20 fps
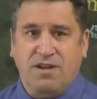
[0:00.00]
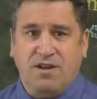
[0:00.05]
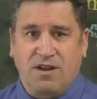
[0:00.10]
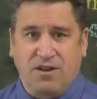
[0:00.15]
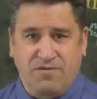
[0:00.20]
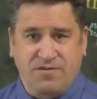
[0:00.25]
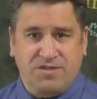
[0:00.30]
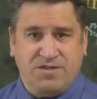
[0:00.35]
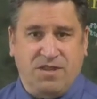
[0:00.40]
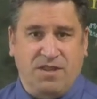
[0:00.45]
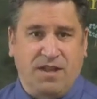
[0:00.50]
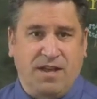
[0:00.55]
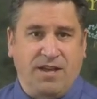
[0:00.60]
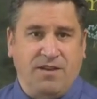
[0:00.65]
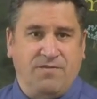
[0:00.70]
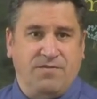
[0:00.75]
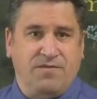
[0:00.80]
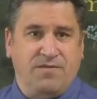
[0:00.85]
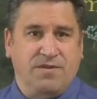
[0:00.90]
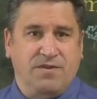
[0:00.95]
of his
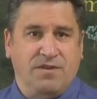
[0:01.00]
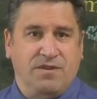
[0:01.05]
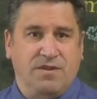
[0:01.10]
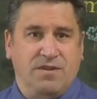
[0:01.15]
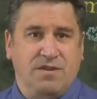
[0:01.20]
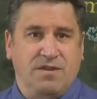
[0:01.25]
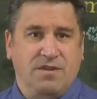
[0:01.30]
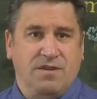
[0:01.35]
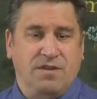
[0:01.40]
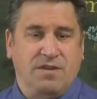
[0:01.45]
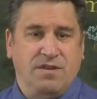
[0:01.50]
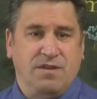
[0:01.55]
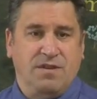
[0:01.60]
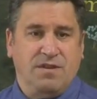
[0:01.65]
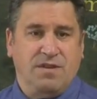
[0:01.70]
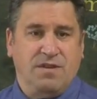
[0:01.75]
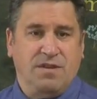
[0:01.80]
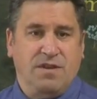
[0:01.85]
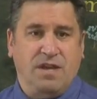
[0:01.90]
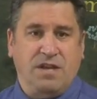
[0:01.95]
life.
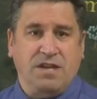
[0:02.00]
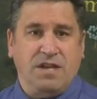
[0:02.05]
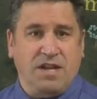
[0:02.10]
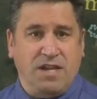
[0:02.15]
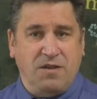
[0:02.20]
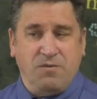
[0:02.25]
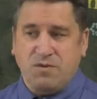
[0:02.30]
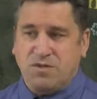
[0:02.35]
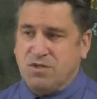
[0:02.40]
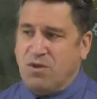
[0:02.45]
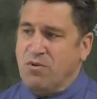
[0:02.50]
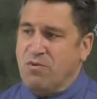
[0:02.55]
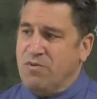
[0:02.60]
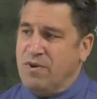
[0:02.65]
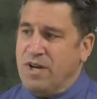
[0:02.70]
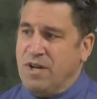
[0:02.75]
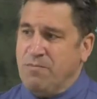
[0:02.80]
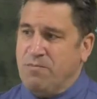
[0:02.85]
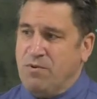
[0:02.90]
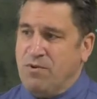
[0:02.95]
And yet he was
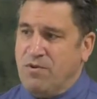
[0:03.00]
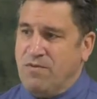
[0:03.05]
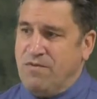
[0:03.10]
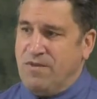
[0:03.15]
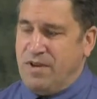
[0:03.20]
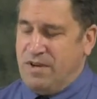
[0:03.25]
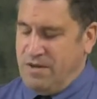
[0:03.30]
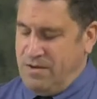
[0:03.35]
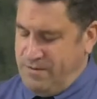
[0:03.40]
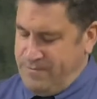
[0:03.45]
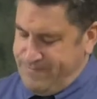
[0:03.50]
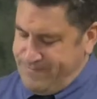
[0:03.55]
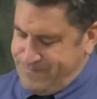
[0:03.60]
already perfect.